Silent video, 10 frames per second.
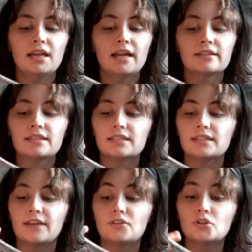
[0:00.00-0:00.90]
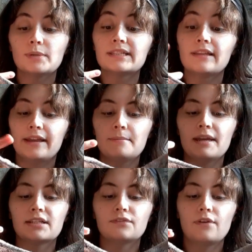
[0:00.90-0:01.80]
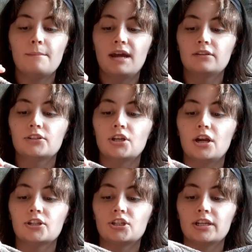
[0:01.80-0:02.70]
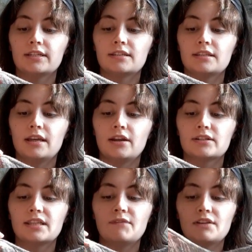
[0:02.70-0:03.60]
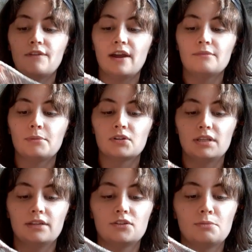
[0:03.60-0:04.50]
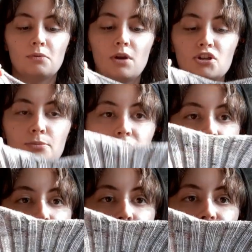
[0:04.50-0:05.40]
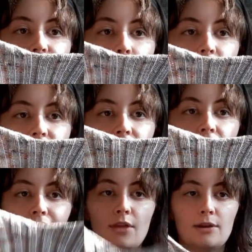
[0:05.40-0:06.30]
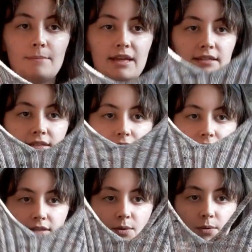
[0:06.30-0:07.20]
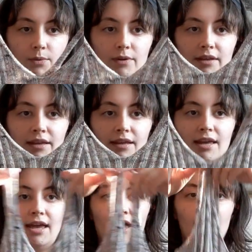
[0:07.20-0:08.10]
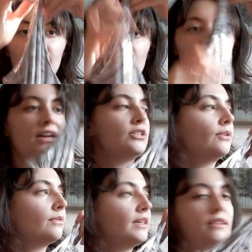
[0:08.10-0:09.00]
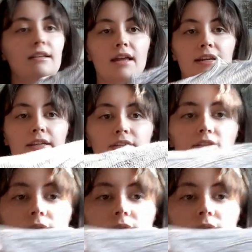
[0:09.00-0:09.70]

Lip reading: else to say. The Twist Light base from Madelinetosh is their 75% superwash merino, 25% nylon base. So I don't think the lighting is